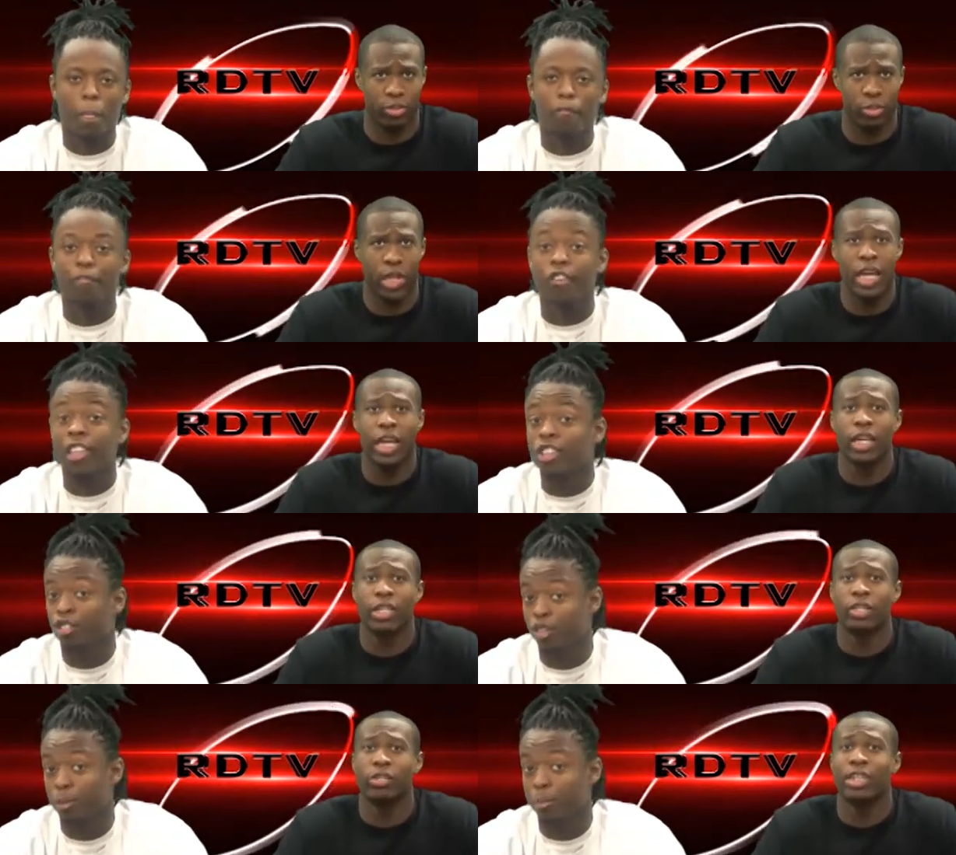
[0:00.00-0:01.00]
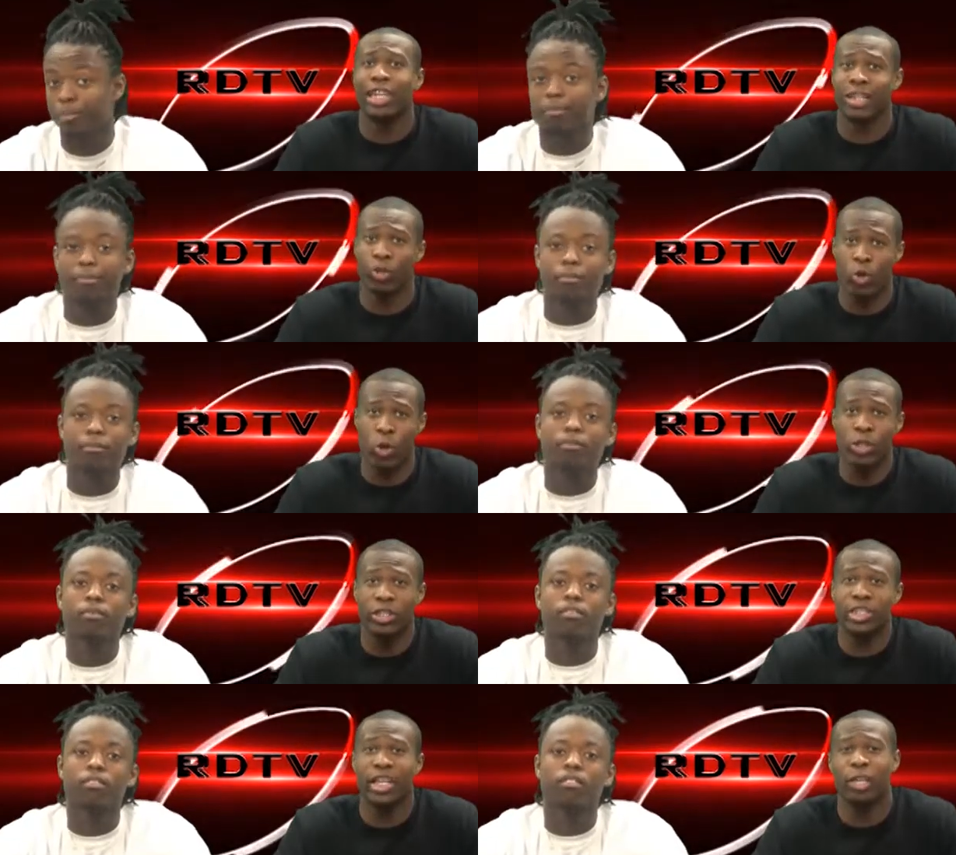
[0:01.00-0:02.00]
Speaker 1: Friends group. In order
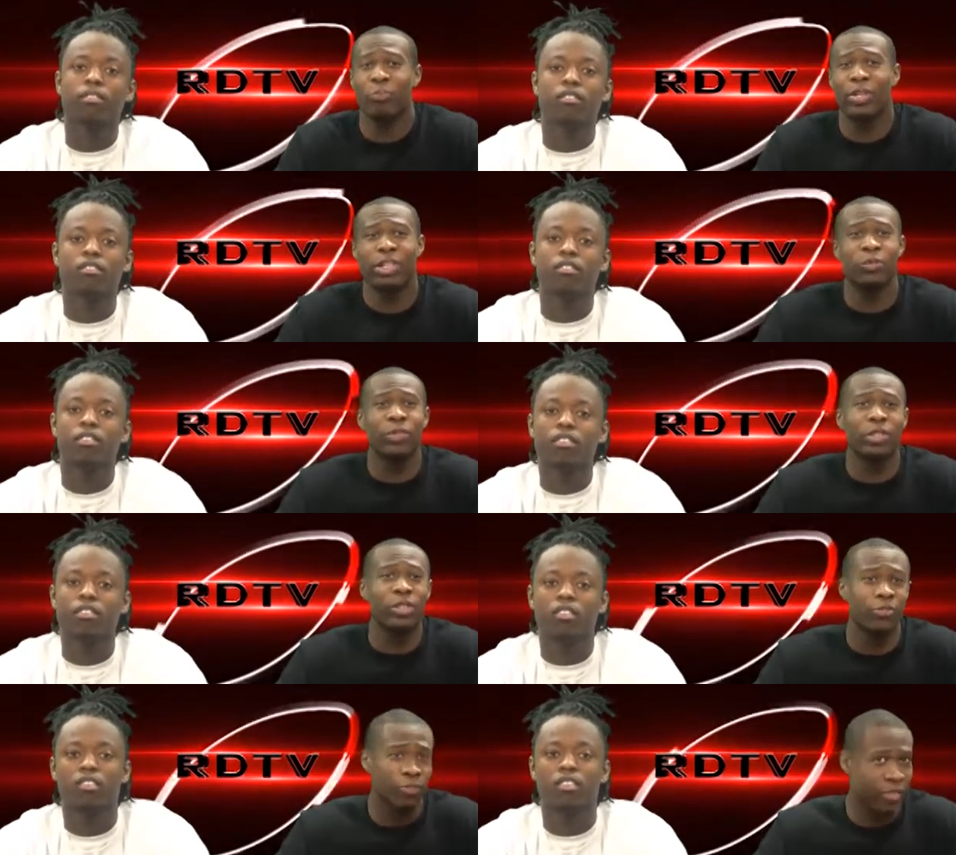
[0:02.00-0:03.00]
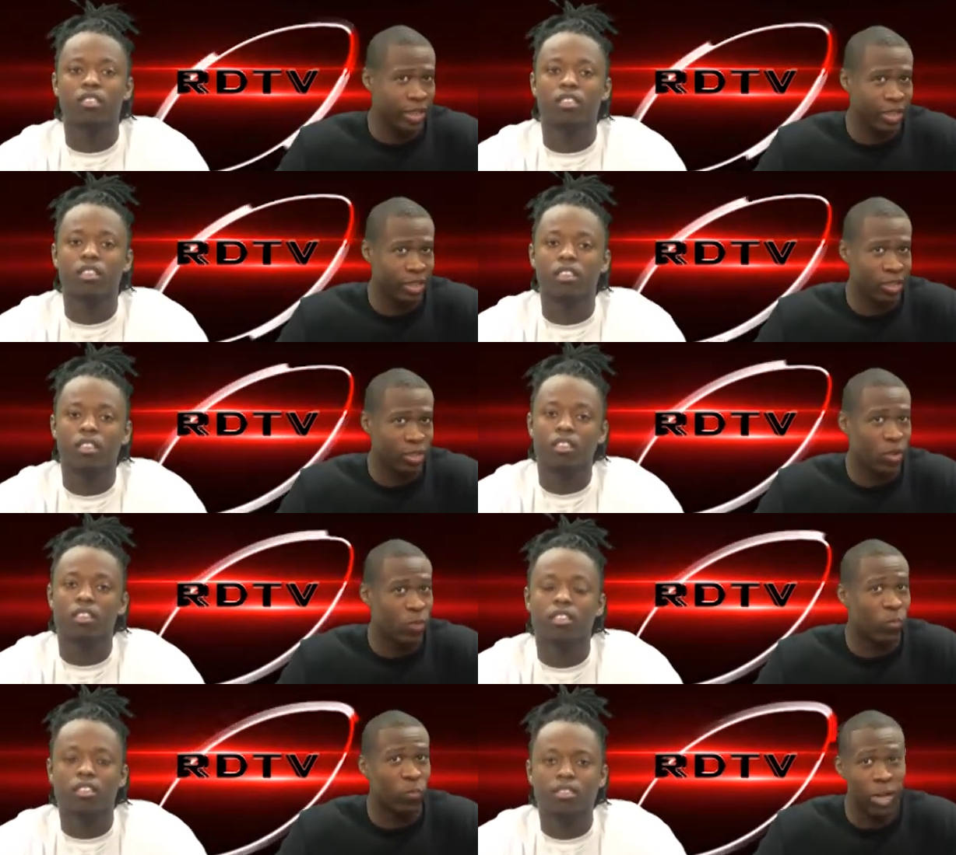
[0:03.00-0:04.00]
to take a picture with your friends,
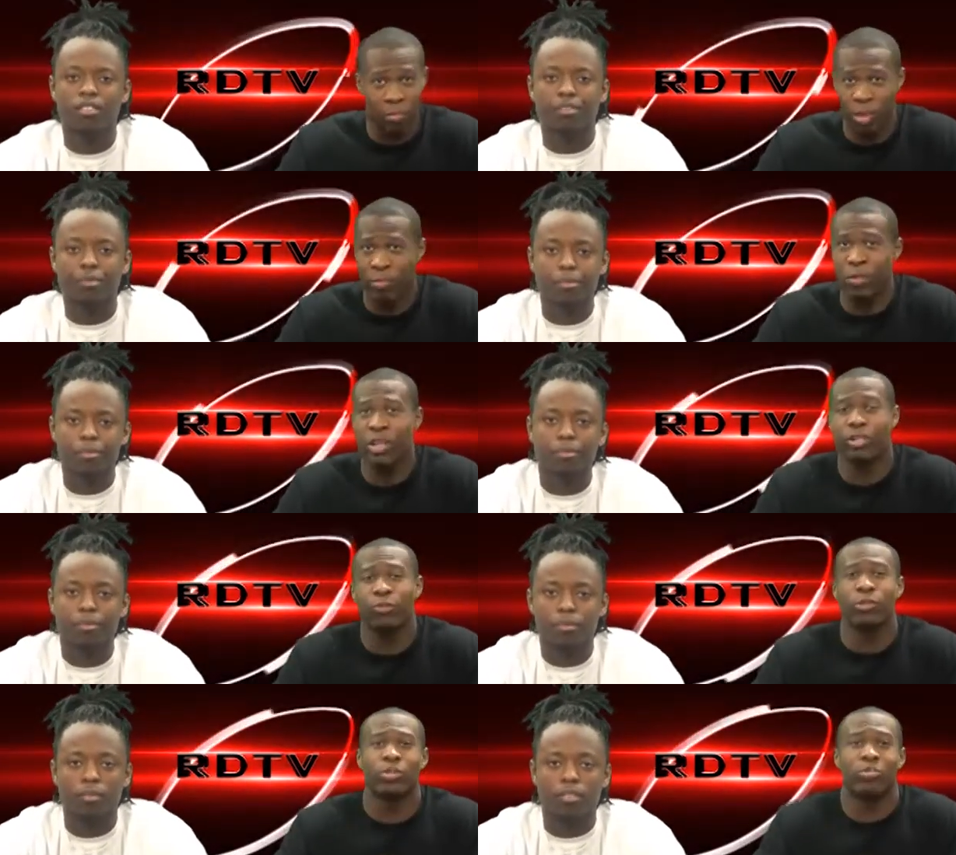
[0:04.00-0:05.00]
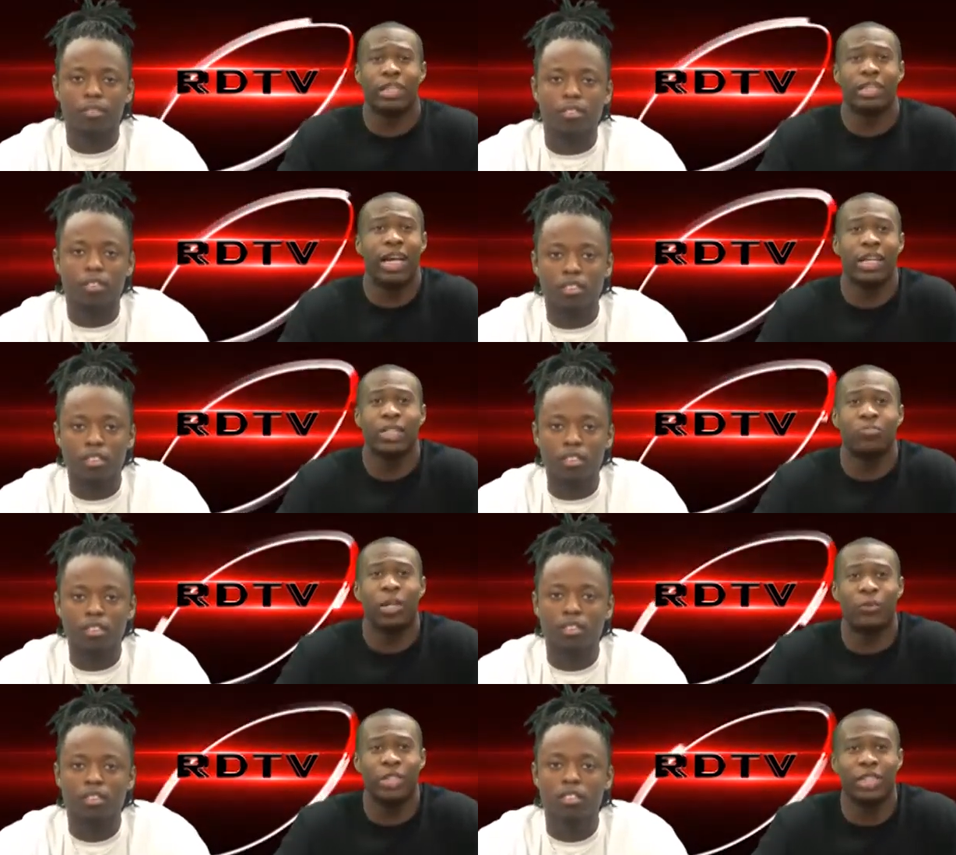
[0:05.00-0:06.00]
one member of the group must sign up
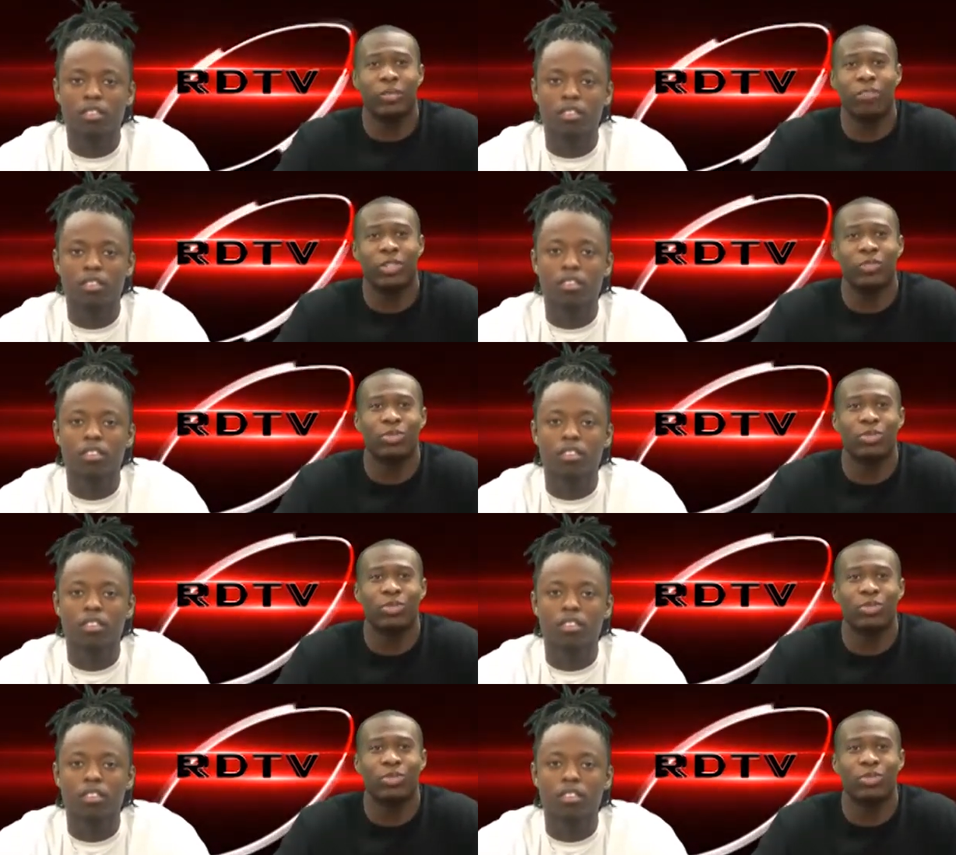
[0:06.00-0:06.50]
by Wednesday, March